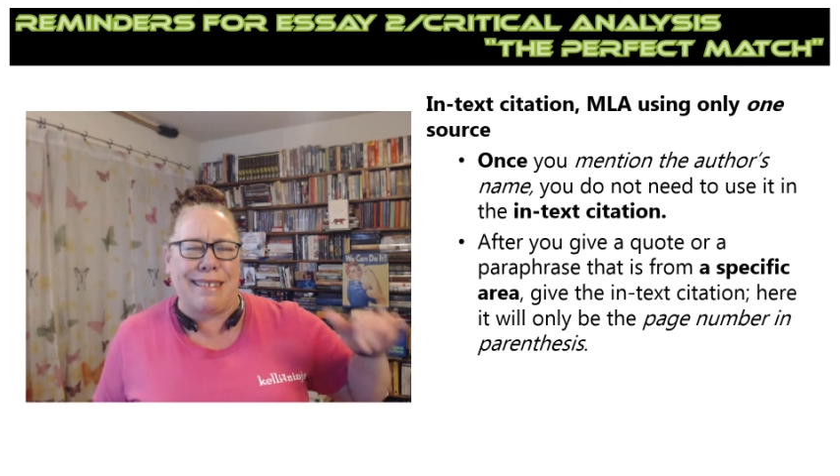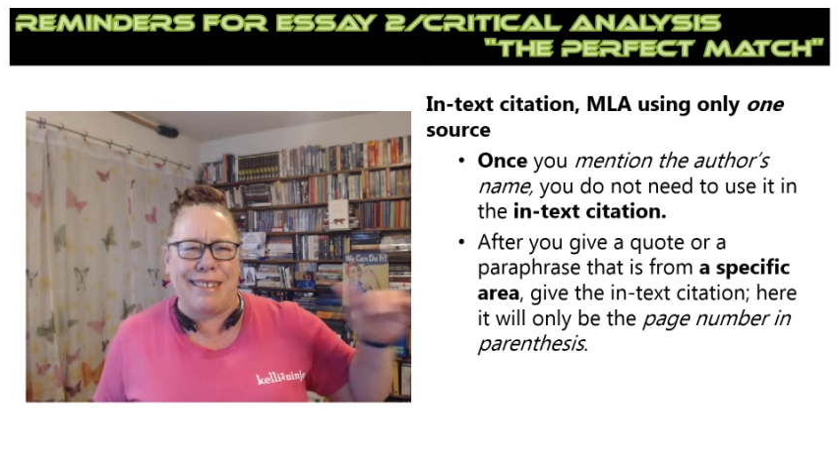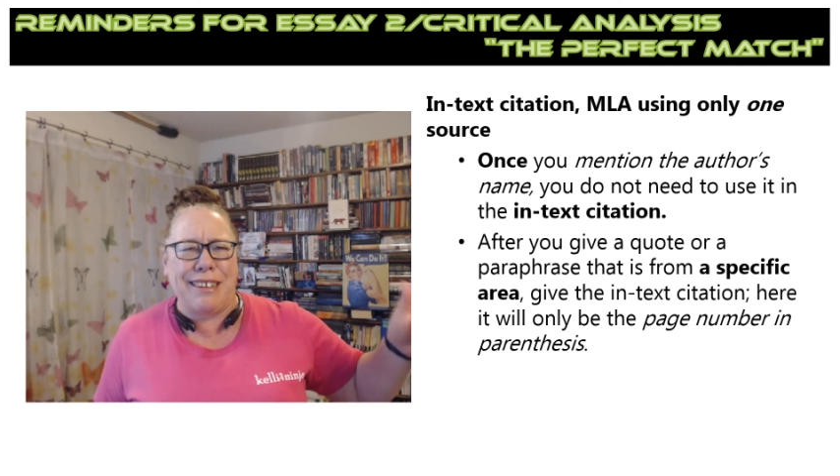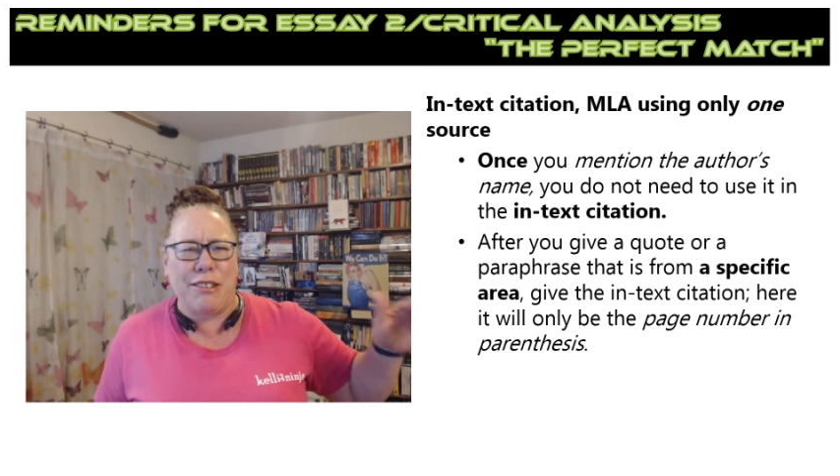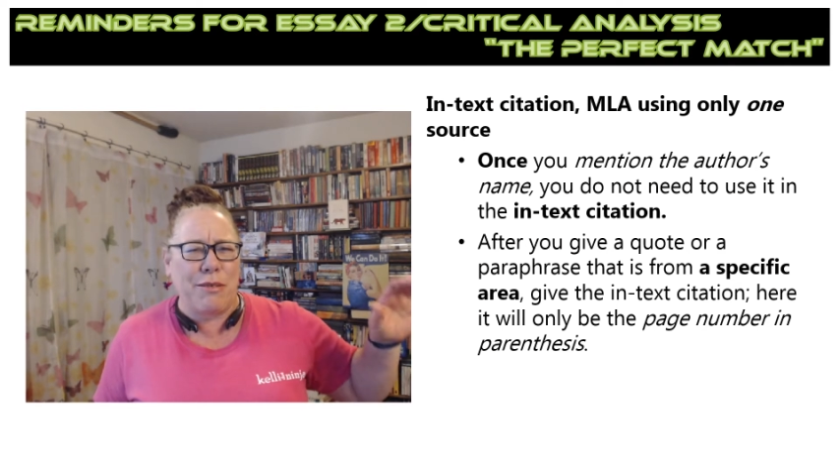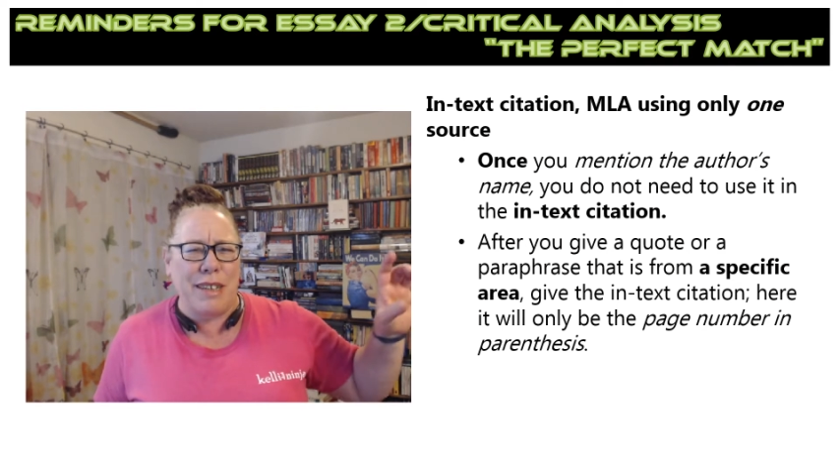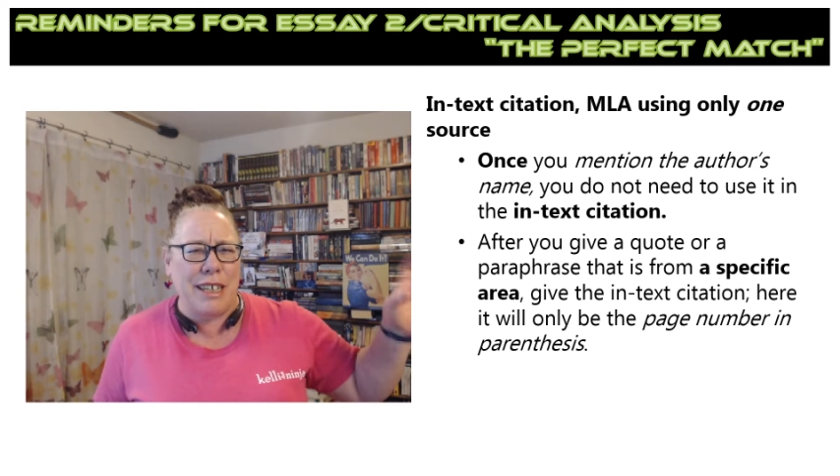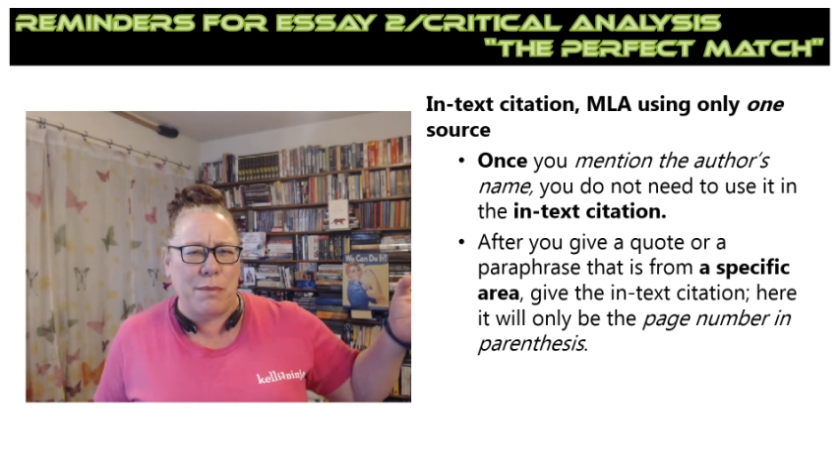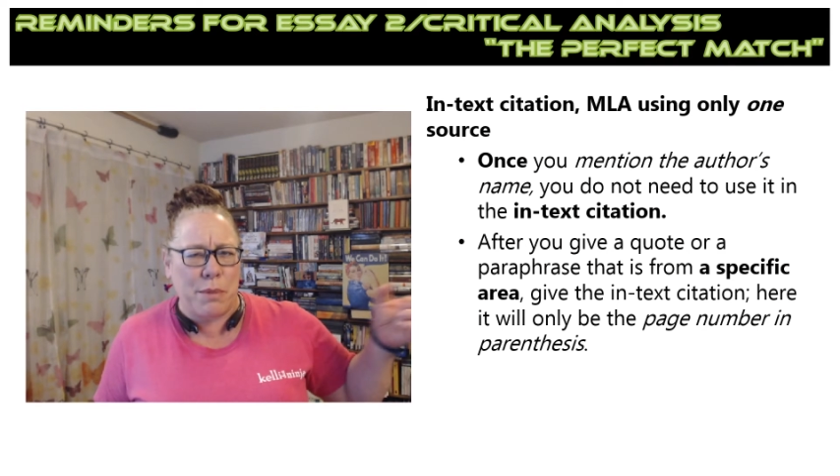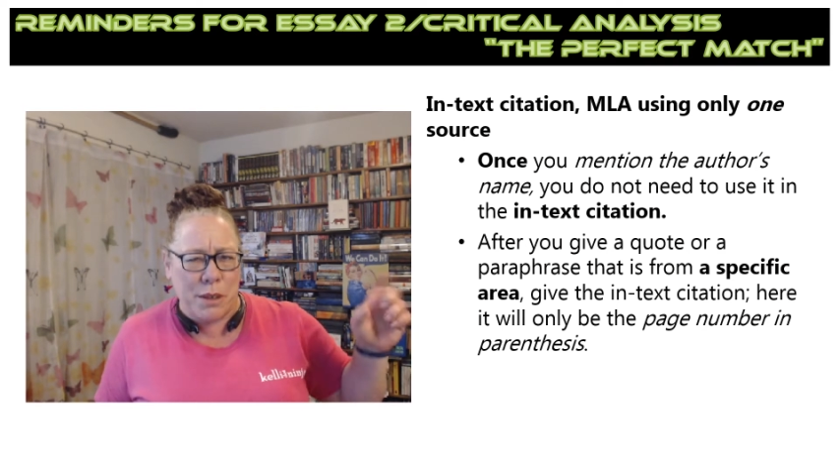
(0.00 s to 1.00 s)
you don't need
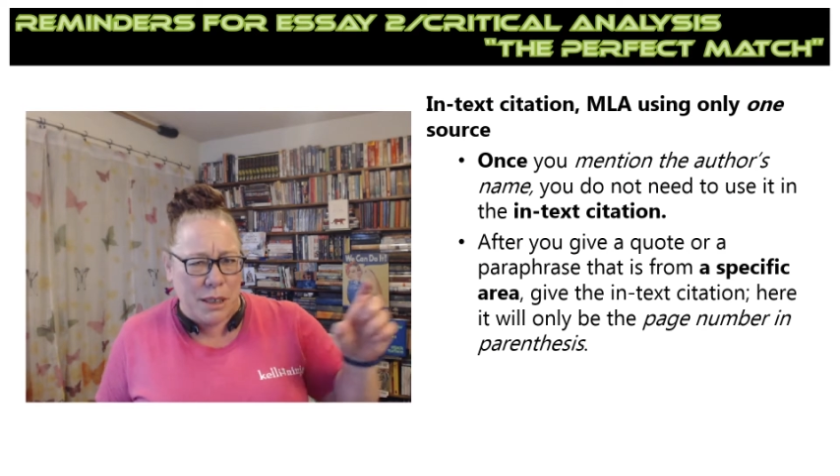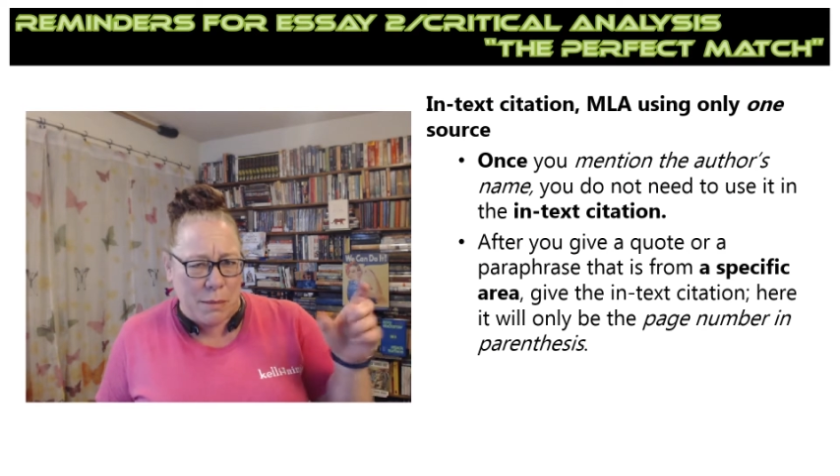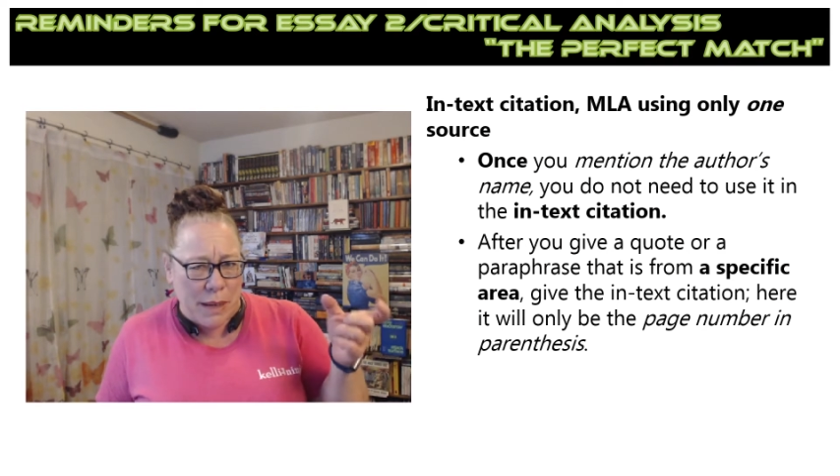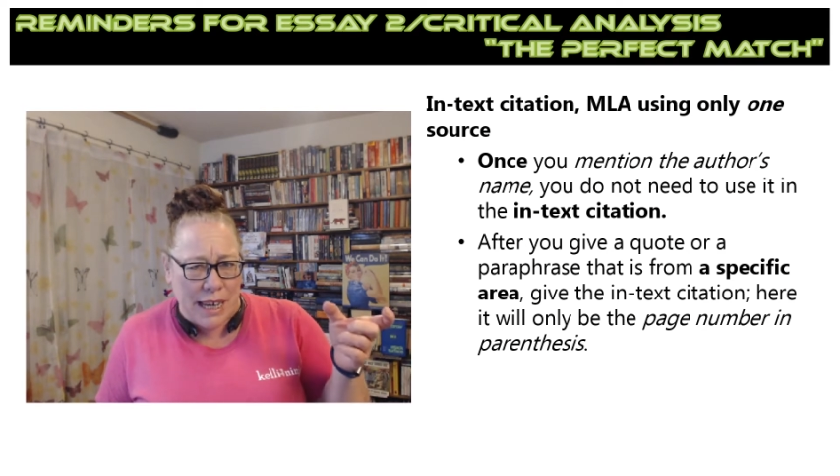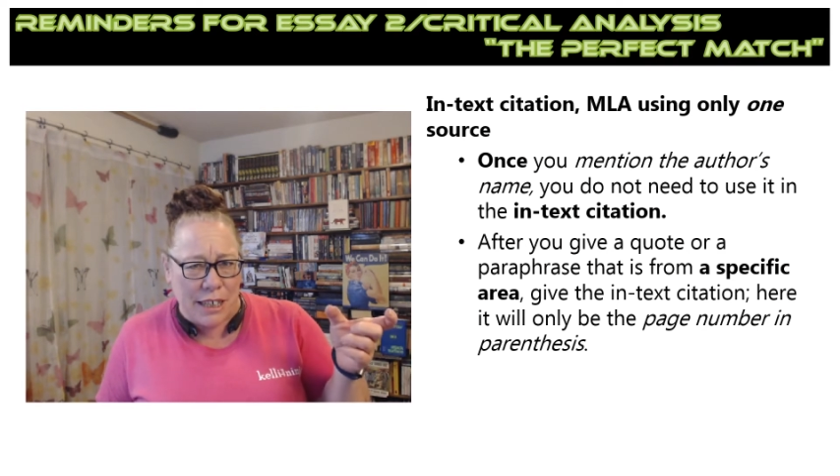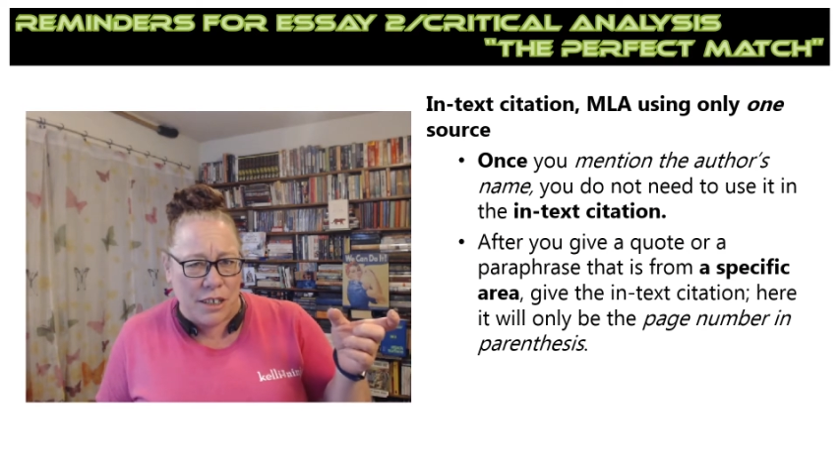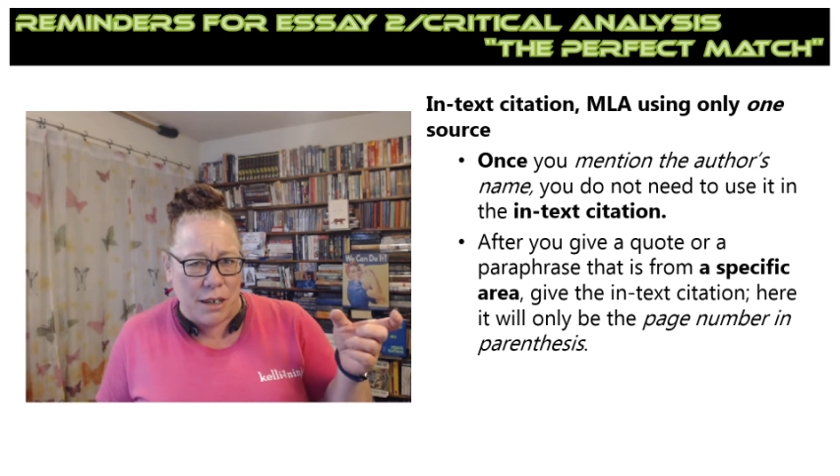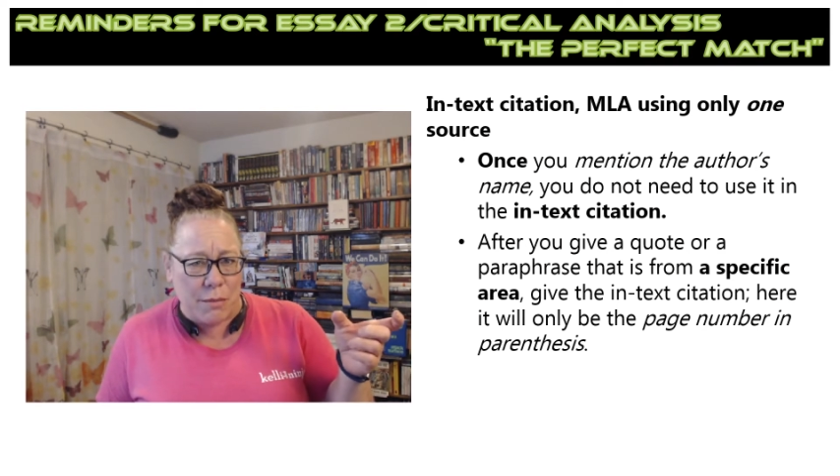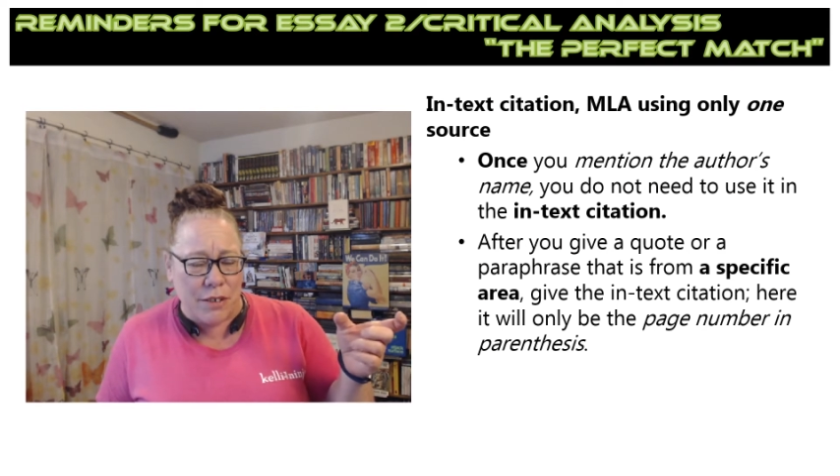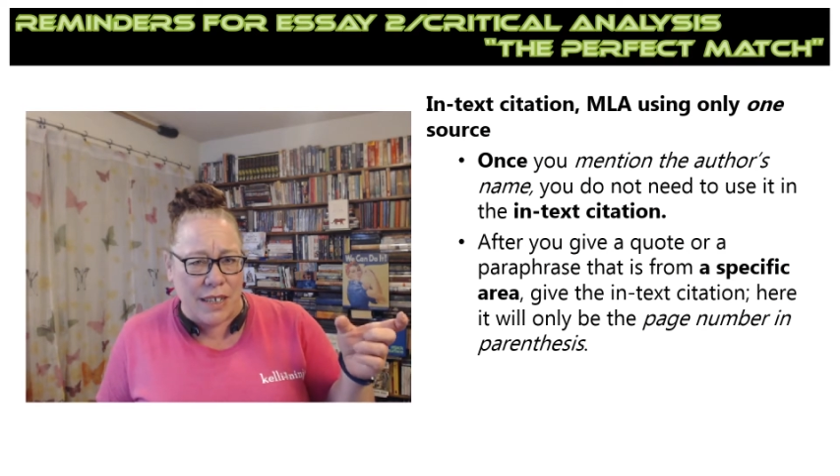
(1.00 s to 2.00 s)
to put the page
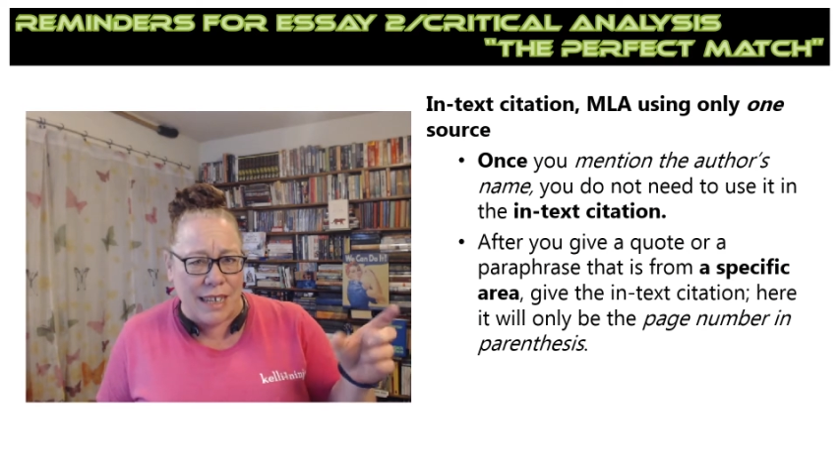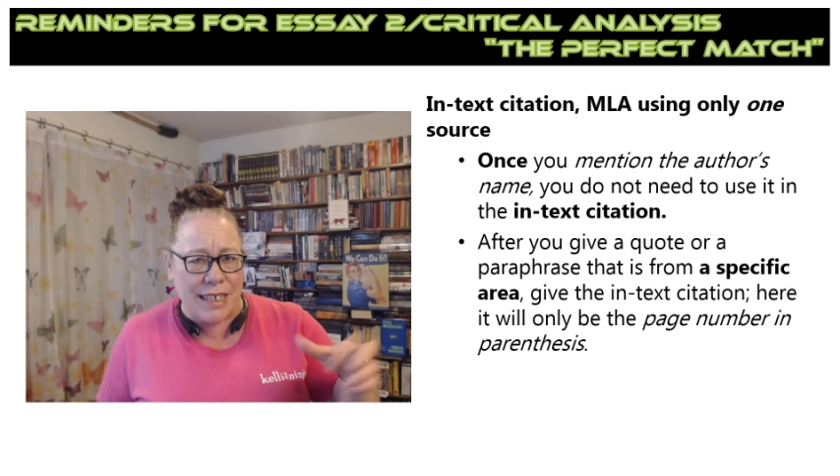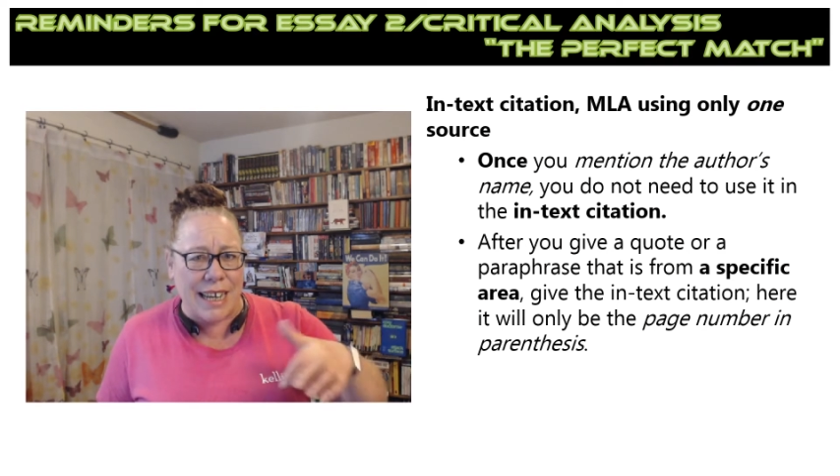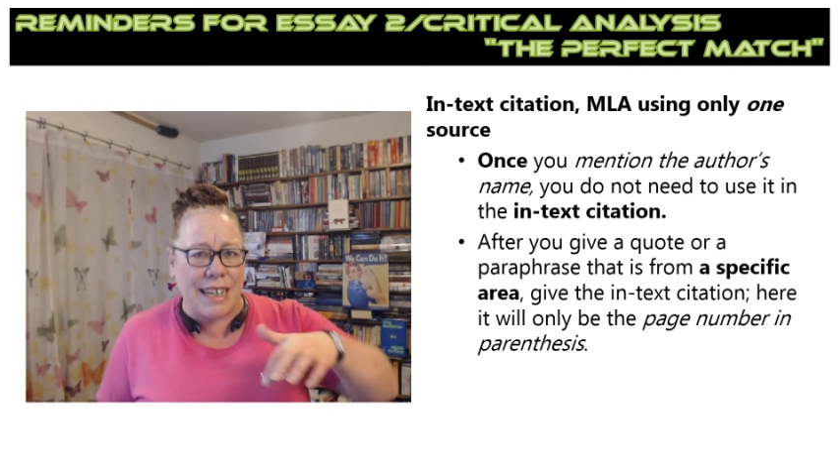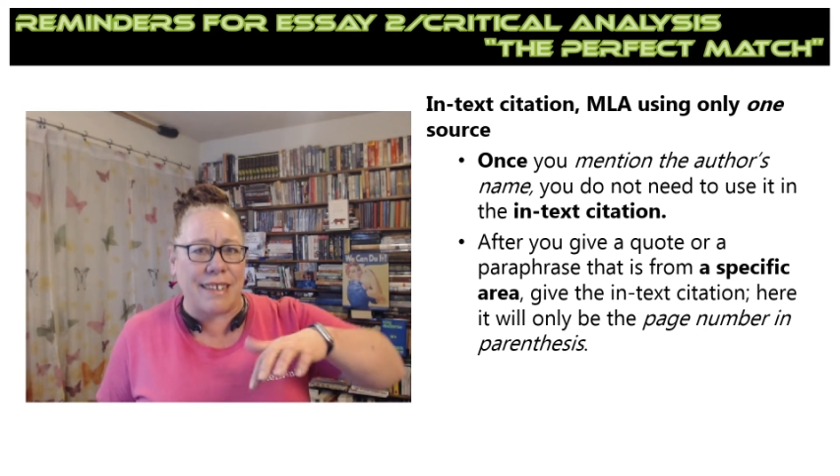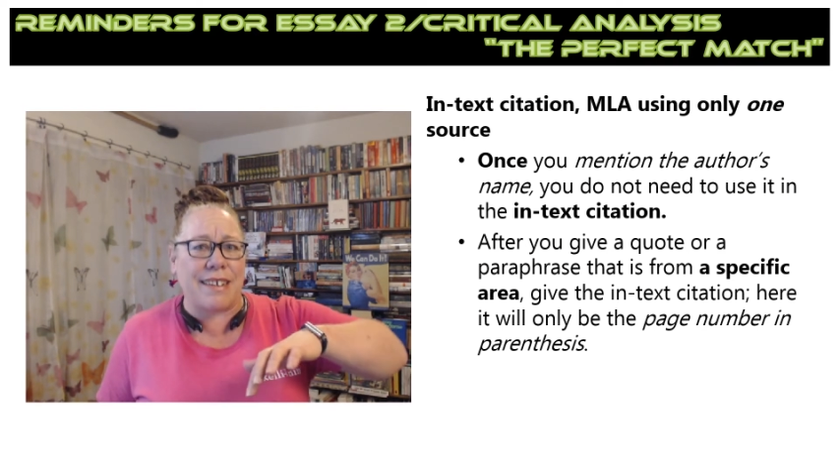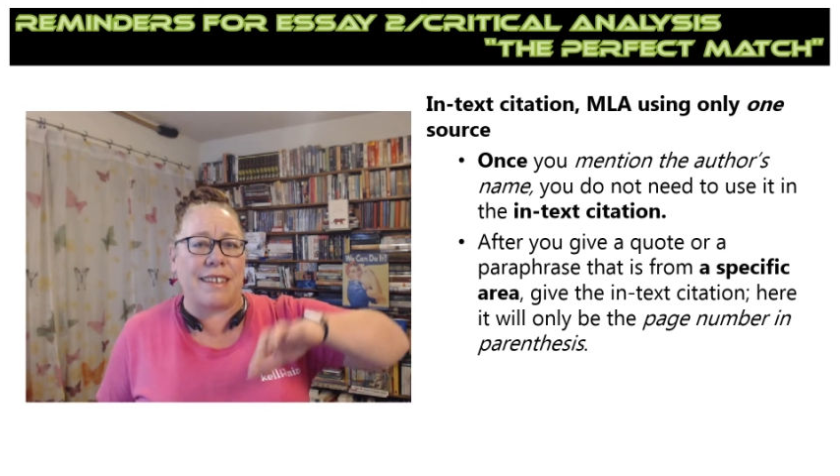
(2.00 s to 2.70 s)
numbers that date is in,